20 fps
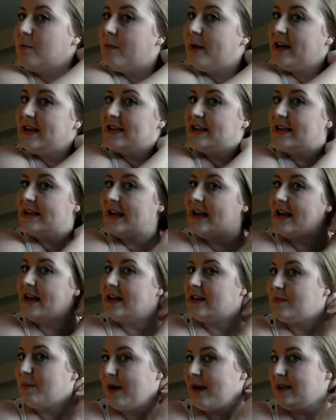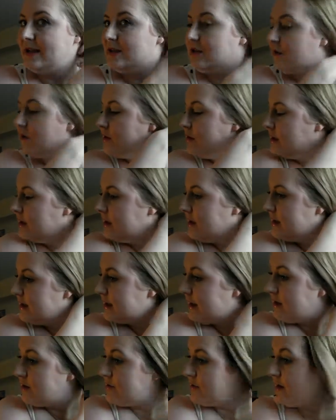Basically, it's based on,
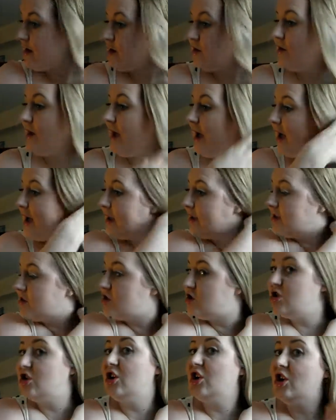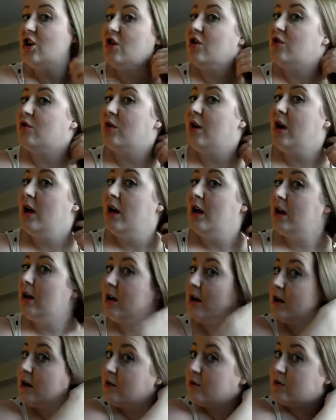instead of dividing your hair into 2,
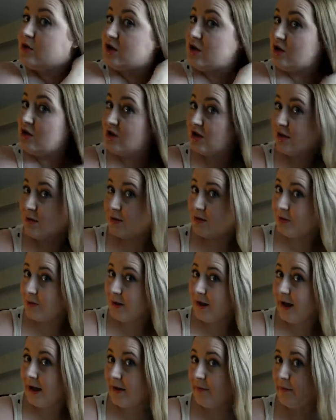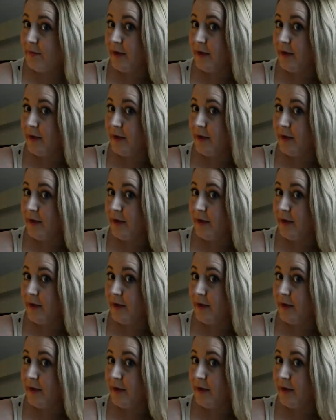like you would usually with the plait,